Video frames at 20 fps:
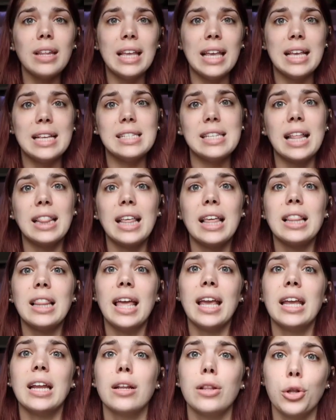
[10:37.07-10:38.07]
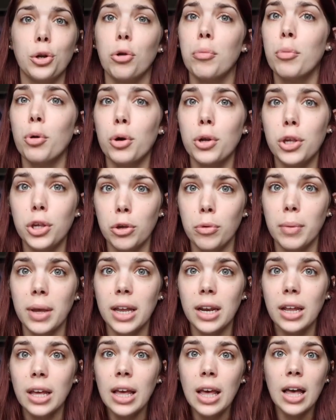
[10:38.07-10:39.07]
is that they like it a little more
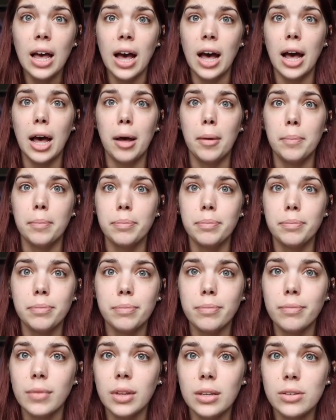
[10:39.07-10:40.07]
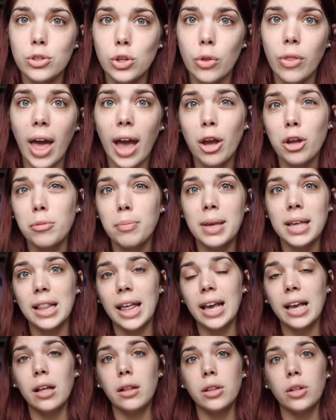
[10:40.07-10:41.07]
humid. So that could be
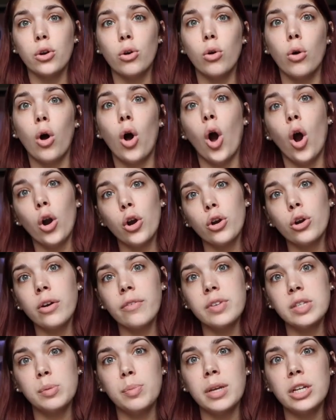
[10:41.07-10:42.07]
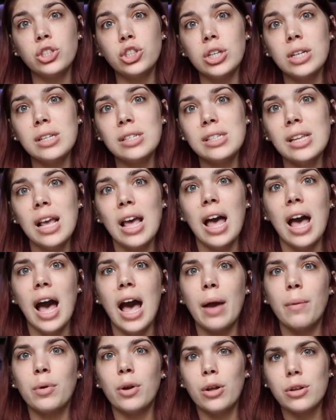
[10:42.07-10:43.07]
like a little harder of a species.
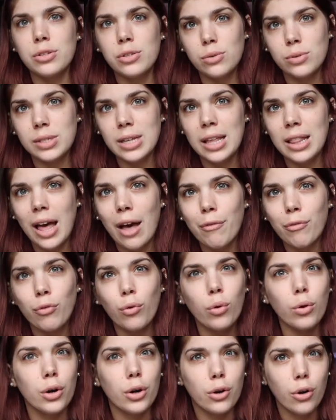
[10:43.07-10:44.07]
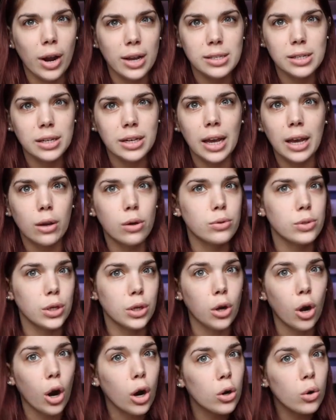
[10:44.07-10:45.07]
I would also say that for crested geckos
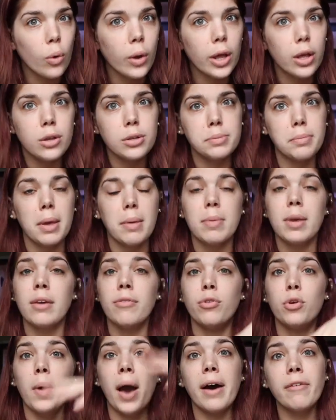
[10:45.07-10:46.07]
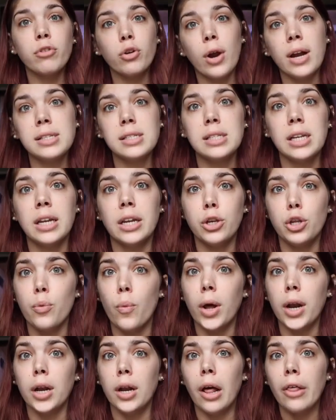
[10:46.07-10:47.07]
and gargoyles. Maybe if you have a crested and you
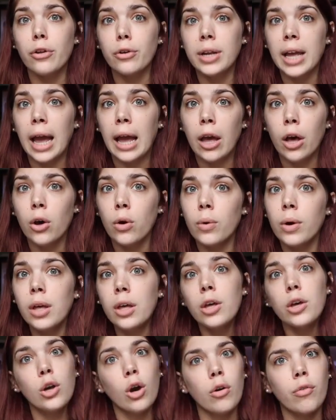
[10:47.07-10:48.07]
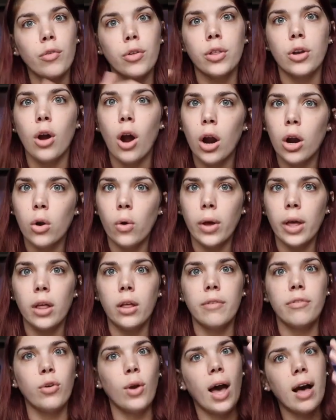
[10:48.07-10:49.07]
want another gecko, go for the
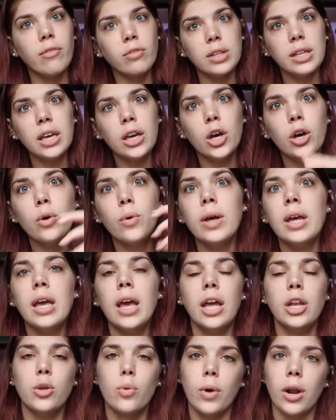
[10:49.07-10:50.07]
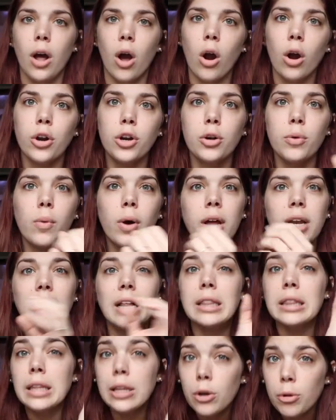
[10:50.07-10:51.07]
gargoyle. If you have Leo and you want a harder one,
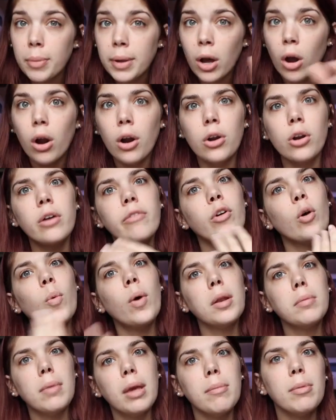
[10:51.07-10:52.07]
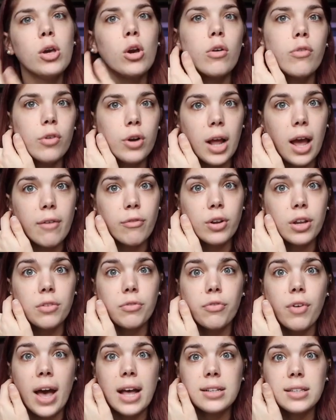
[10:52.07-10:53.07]
a little bit harder of a one, maybe go for an
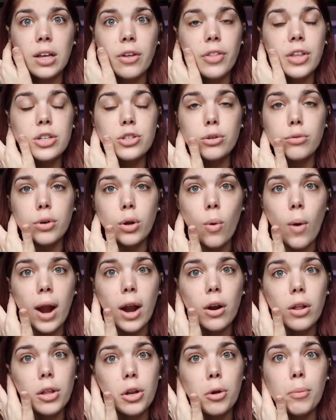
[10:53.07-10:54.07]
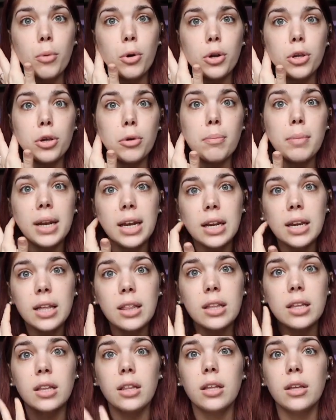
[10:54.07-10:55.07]
African fat tail. They do require a little more humidity
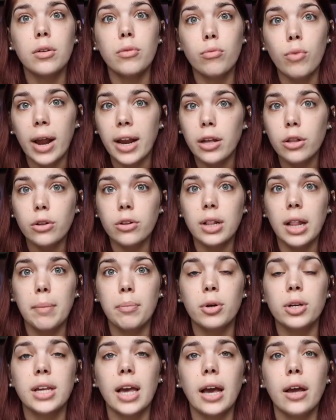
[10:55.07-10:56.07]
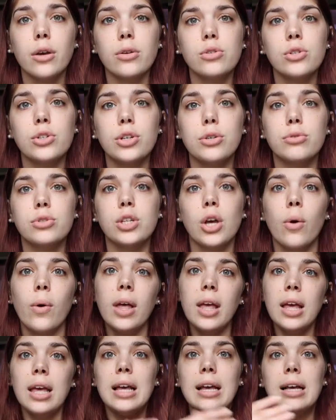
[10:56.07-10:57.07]
than the regular leopard geckos do. So
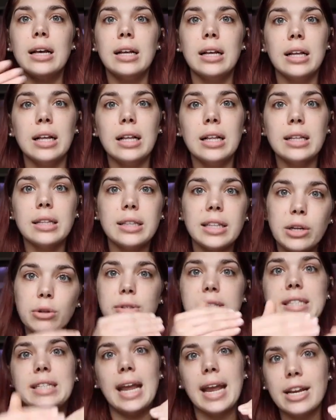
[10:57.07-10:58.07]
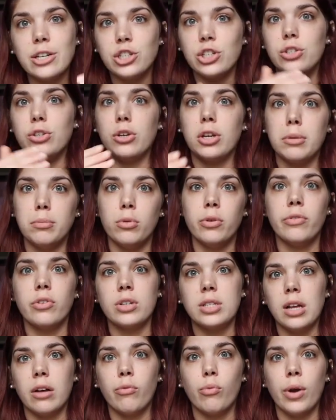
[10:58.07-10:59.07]
little stages you can move
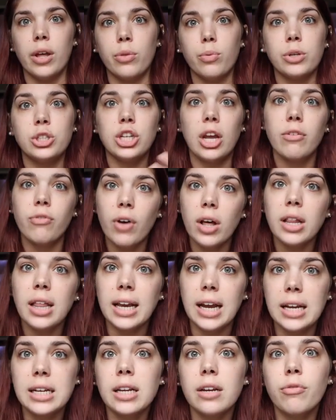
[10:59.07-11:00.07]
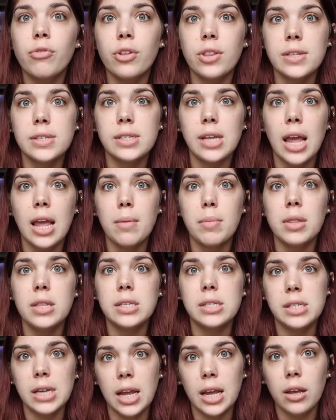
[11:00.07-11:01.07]
yourself with, which I felt like I did for the same in the
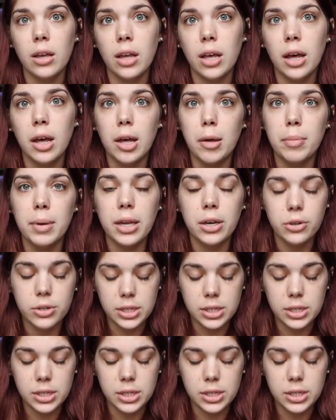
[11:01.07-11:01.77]
snake, beginner